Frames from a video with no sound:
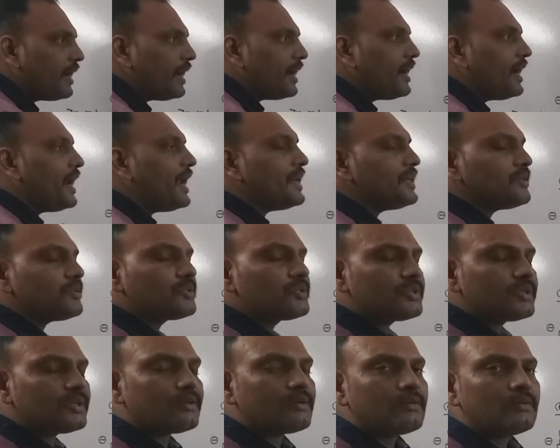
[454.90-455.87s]

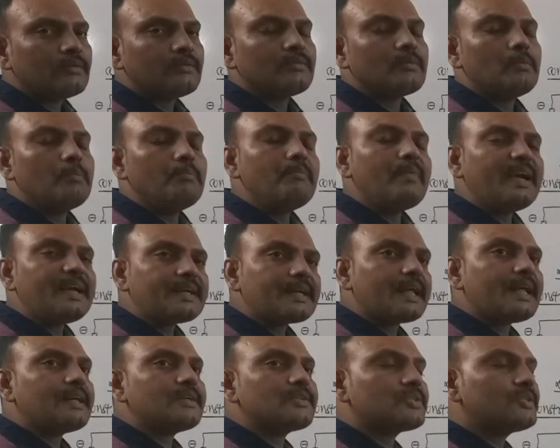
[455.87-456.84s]
hence
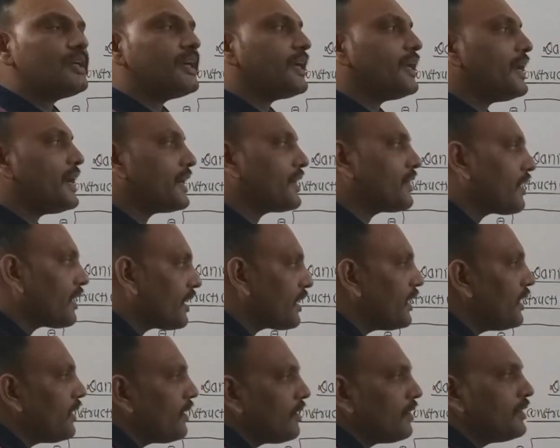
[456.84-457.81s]
maintains the
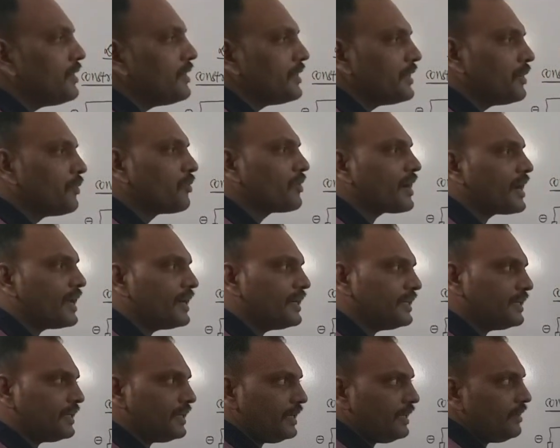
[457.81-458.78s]
electrical
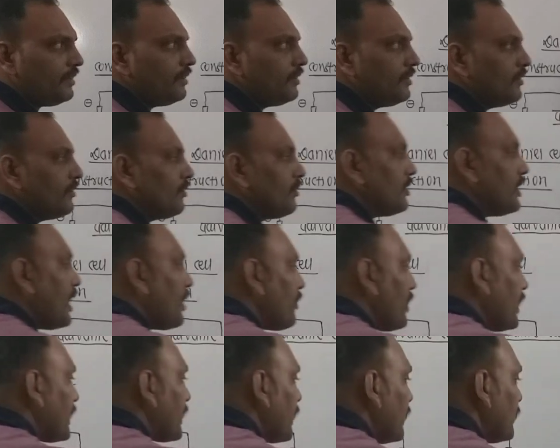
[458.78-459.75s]
neutrality. Now
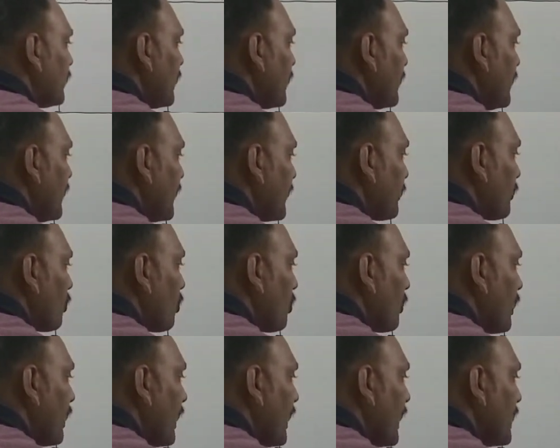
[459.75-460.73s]
at other
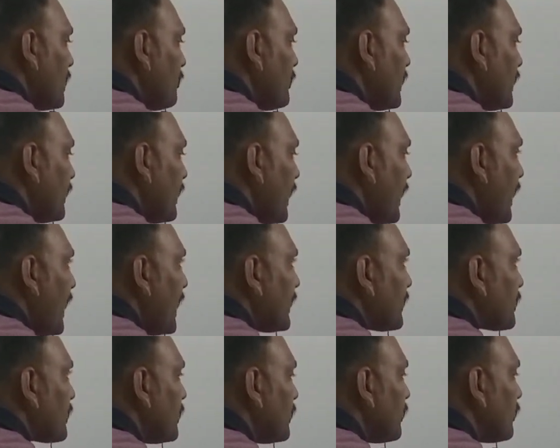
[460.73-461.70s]
electrode, I mean
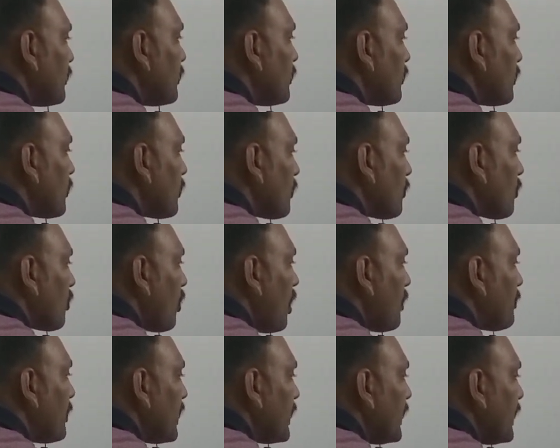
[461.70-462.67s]
at
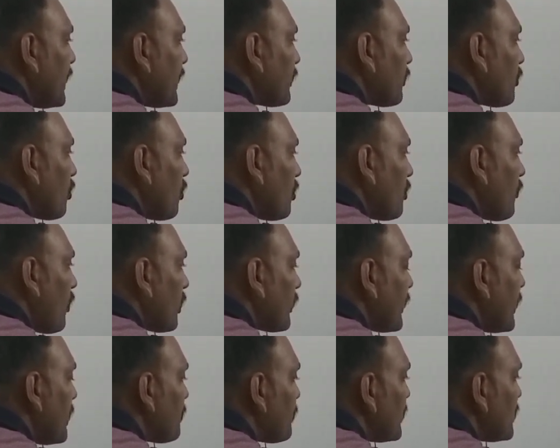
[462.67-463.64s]
copper electrode, what
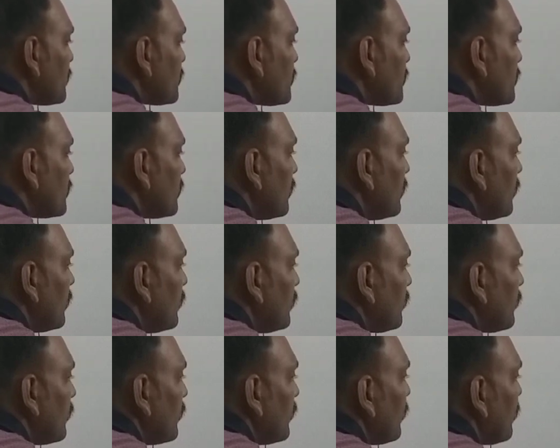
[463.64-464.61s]
happens?
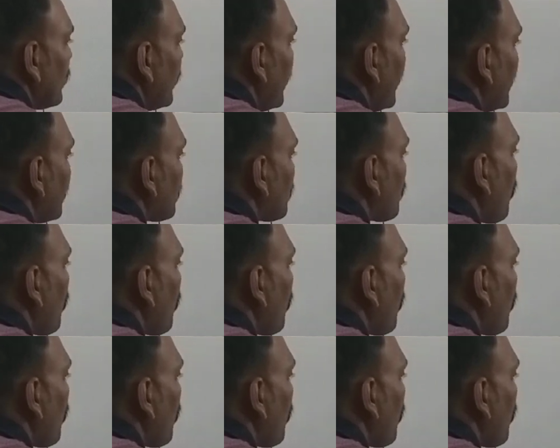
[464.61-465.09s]
At